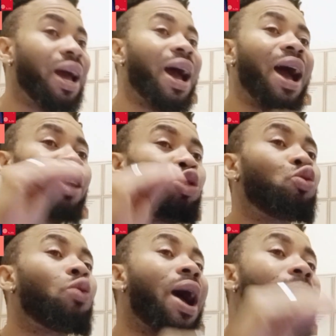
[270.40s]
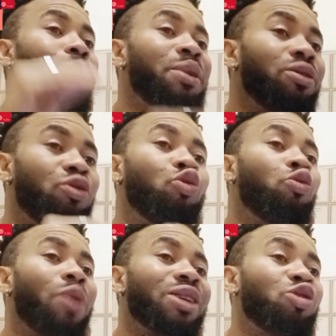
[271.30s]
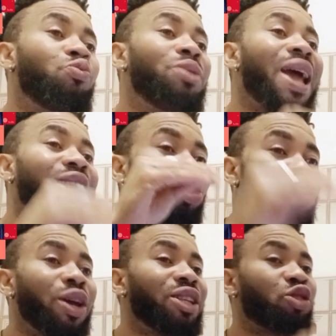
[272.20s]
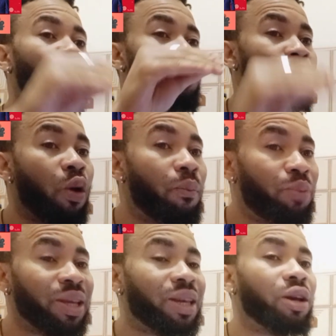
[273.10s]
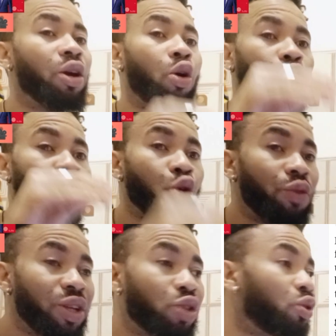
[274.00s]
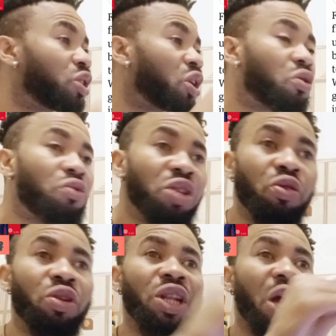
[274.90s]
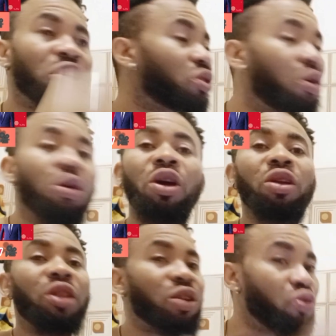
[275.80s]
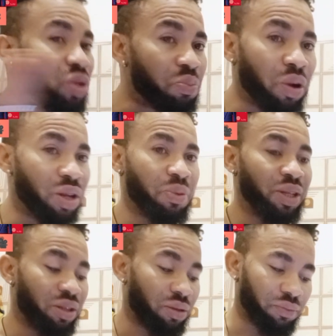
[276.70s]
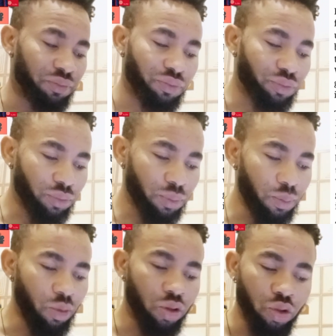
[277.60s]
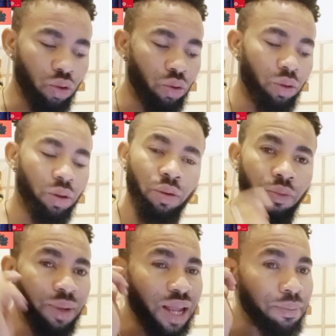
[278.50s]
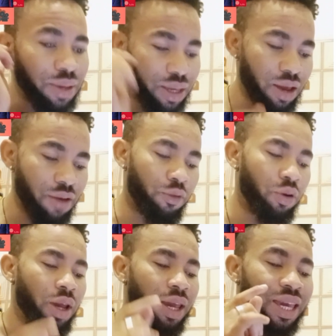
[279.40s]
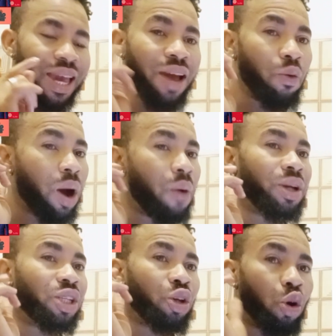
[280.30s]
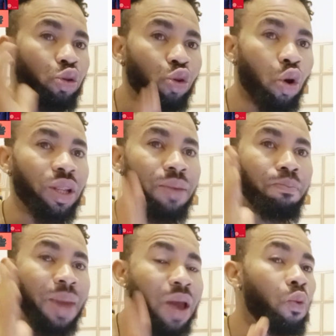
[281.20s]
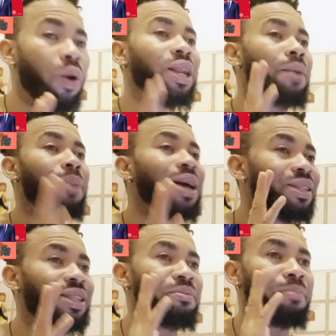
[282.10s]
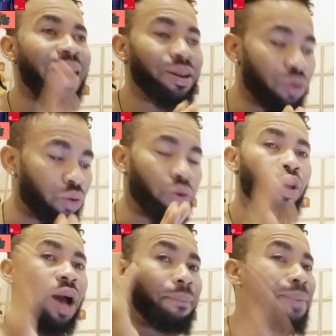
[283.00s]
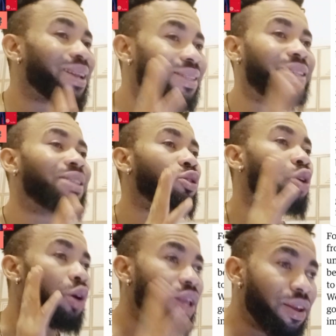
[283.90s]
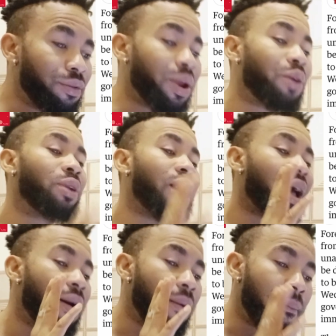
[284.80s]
and you be like threat to the public authority or the security or the national, not to deport the person. So may not be careful. Again, one way she can't talk, the main one about the minor, about this irregular